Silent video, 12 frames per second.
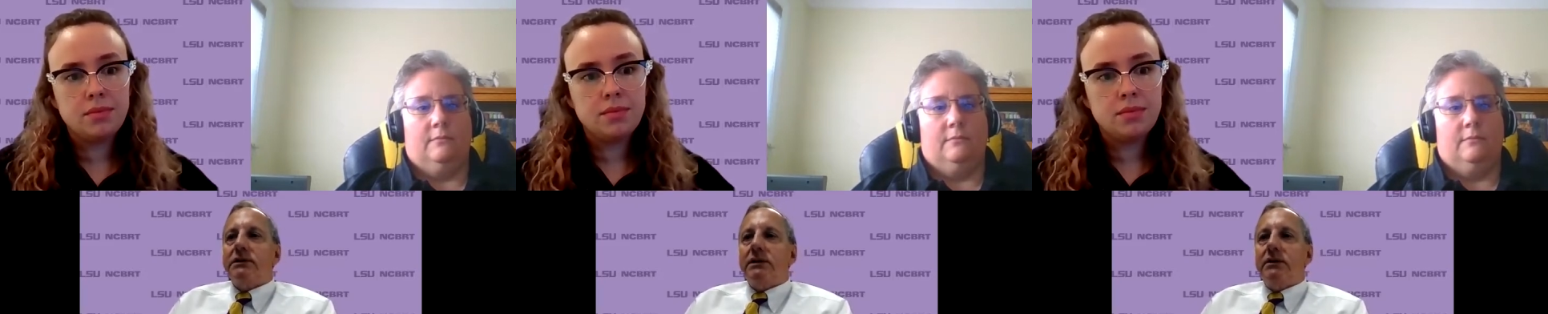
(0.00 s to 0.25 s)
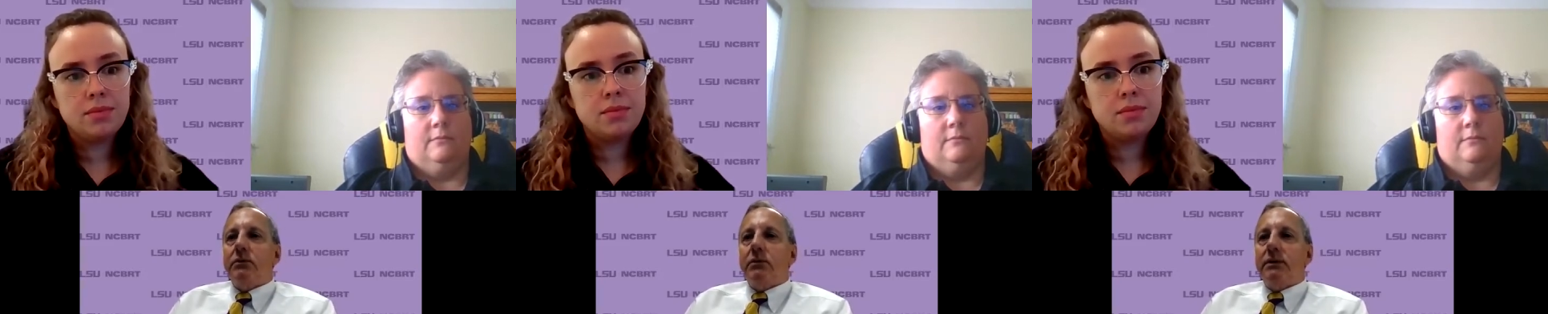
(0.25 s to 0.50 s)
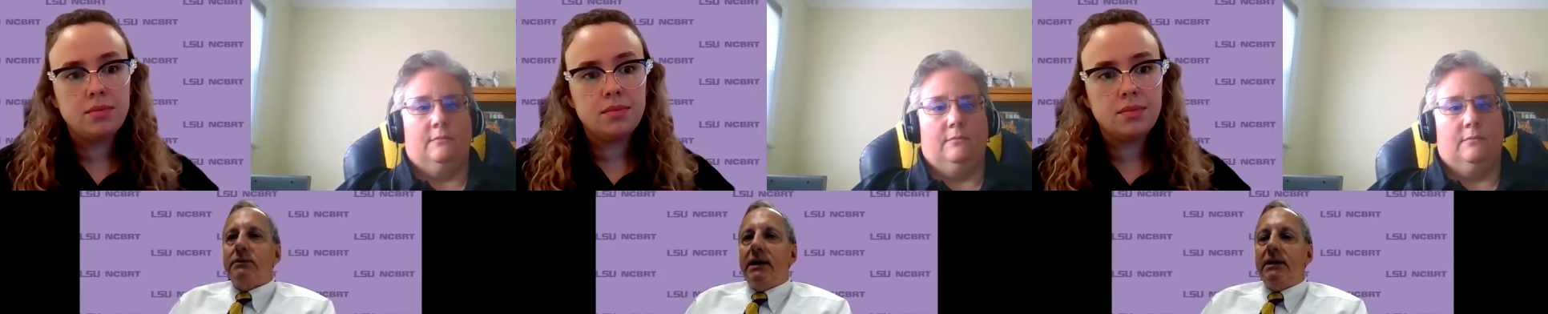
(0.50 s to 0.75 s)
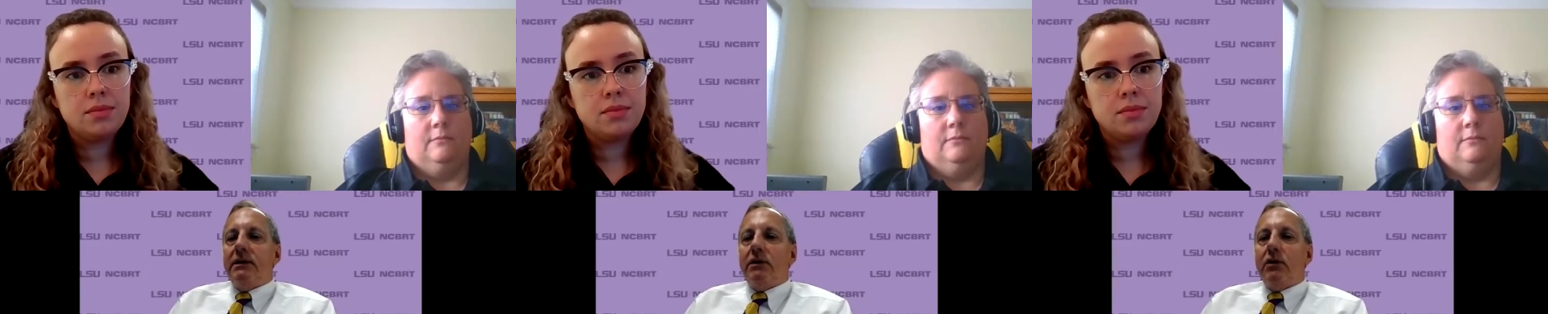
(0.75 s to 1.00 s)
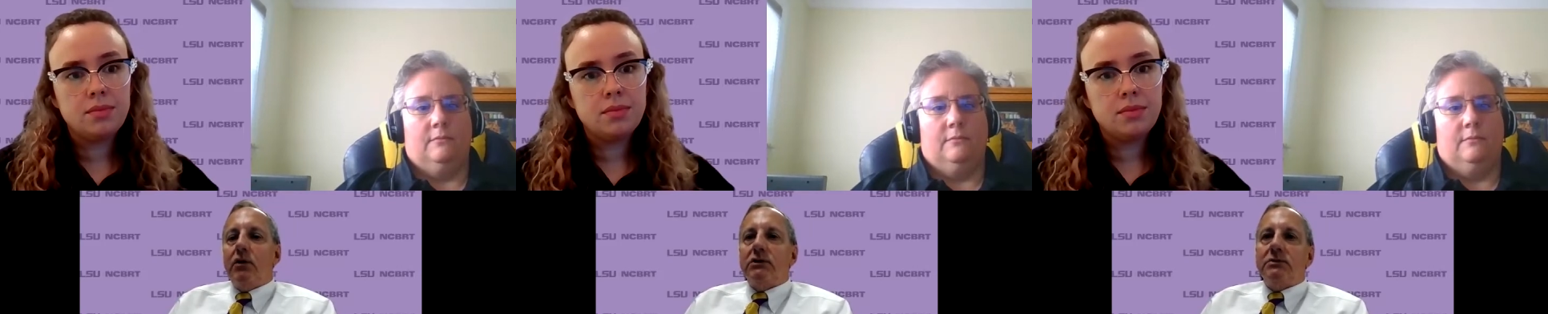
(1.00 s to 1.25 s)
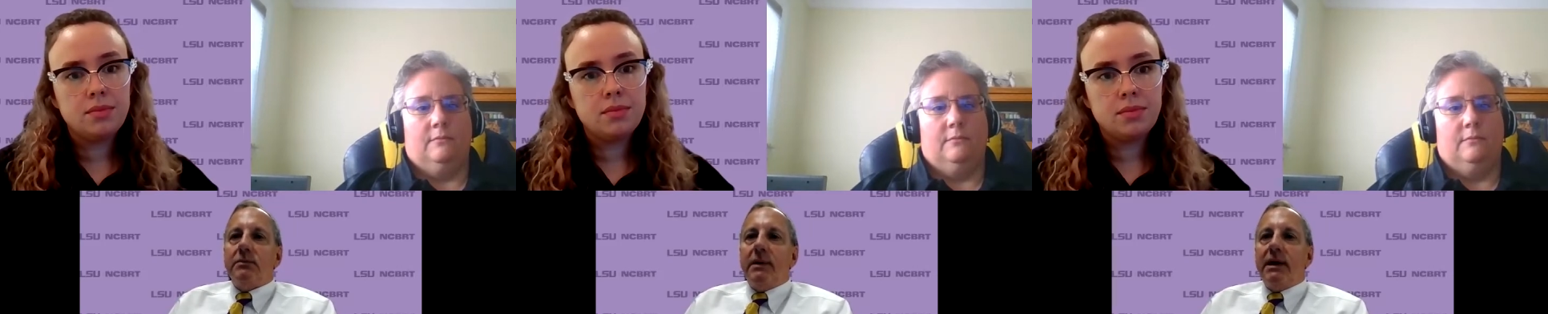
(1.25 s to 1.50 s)
Speaker 1: and we obtained a large
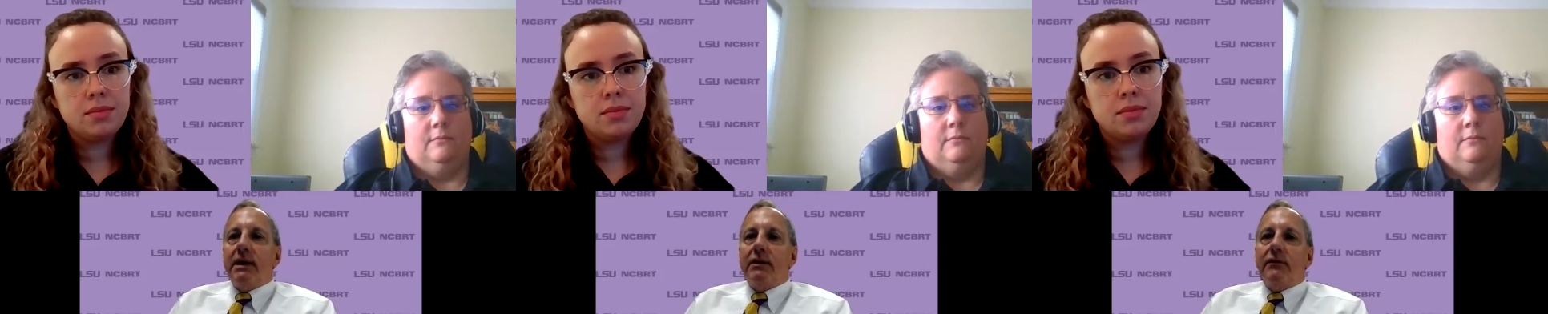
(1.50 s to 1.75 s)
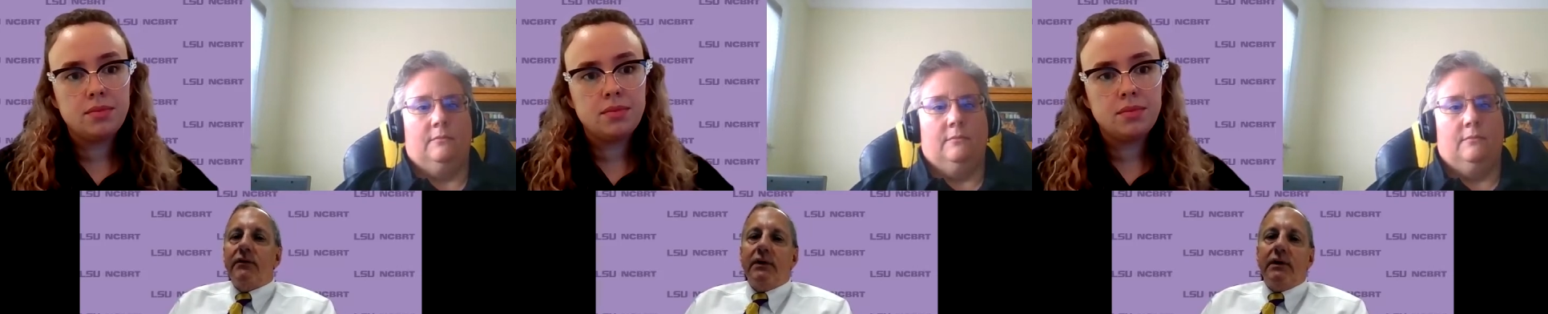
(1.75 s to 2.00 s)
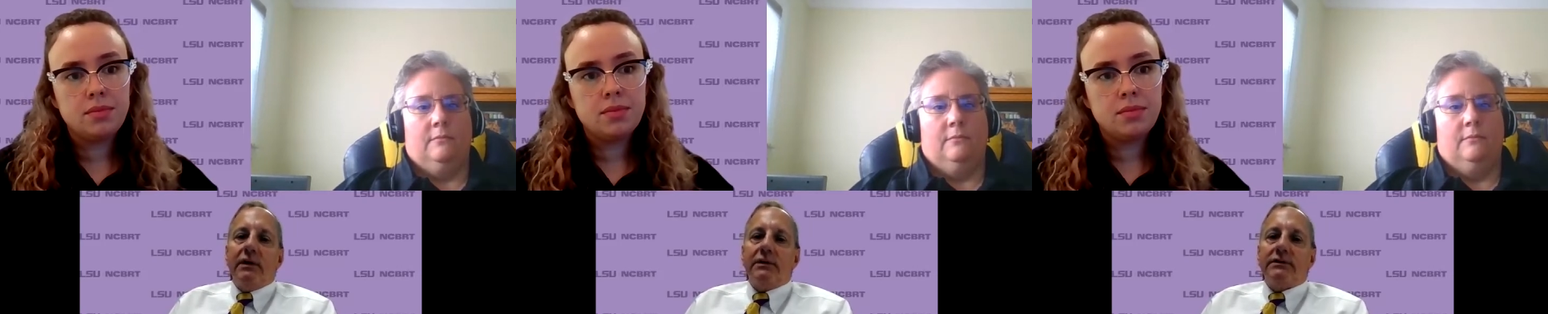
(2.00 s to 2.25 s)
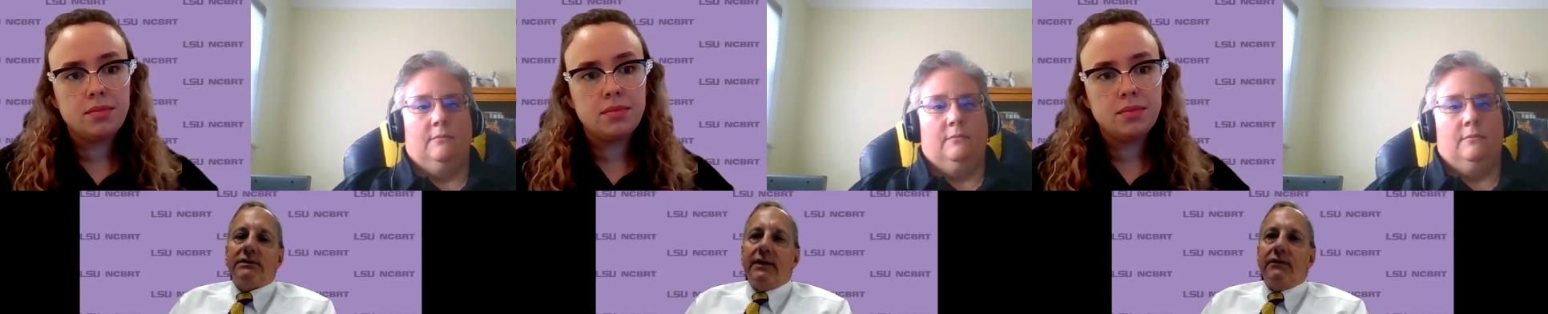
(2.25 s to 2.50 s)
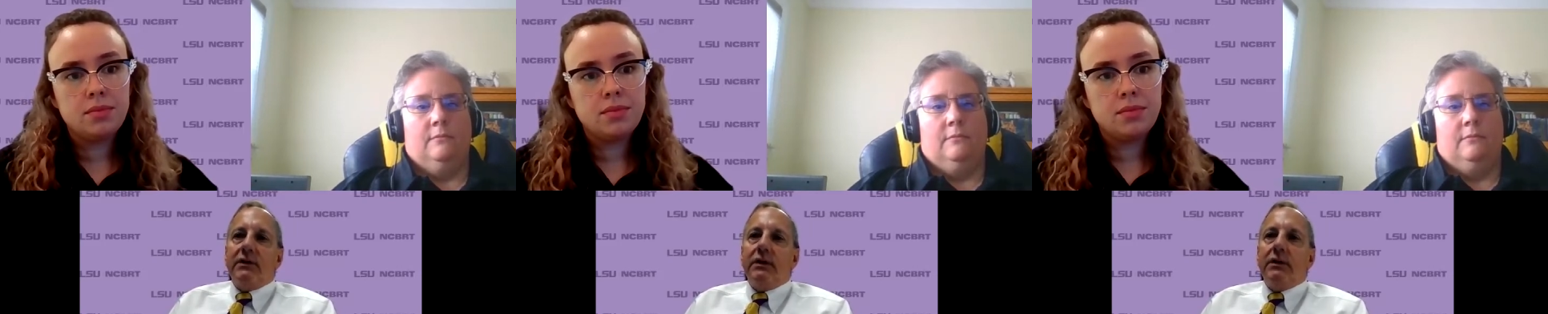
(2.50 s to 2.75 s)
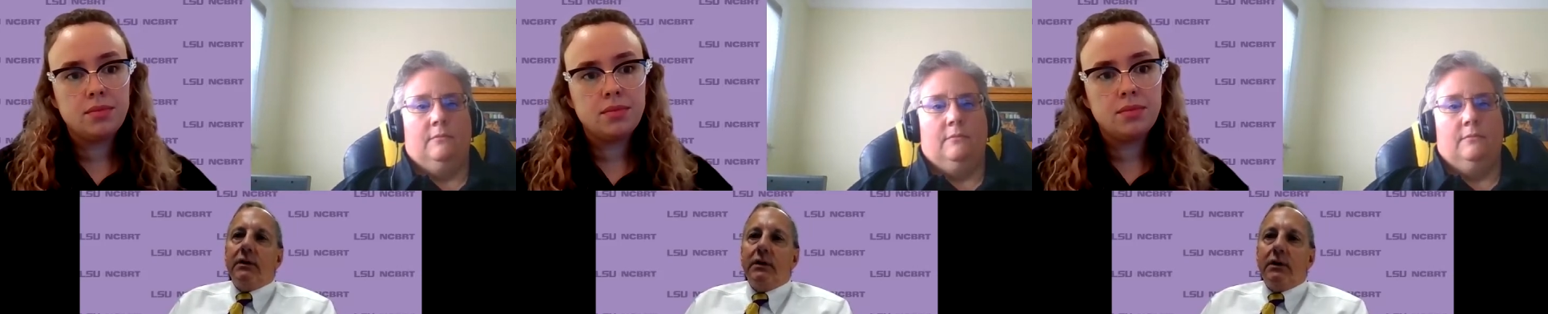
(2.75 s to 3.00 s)
amount of uh, safety